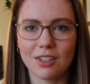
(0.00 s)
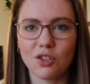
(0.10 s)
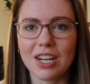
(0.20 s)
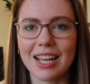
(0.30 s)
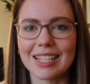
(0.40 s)

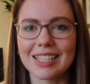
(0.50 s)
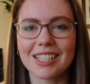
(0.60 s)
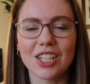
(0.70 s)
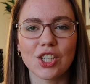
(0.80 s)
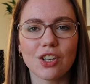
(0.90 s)
she
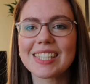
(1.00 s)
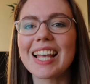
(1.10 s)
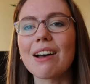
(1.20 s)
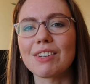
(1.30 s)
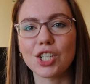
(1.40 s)
has
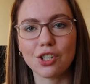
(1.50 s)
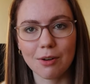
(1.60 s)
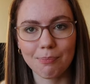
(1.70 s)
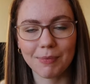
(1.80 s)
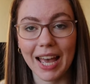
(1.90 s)
savaged
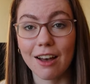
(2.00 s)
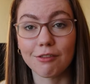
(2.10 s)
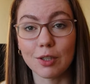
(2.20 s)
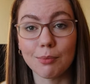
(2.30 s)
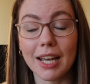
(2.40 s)
her cat
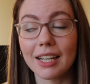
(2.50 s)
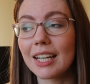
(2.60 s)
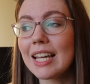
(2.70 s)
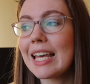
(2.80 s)
food bag.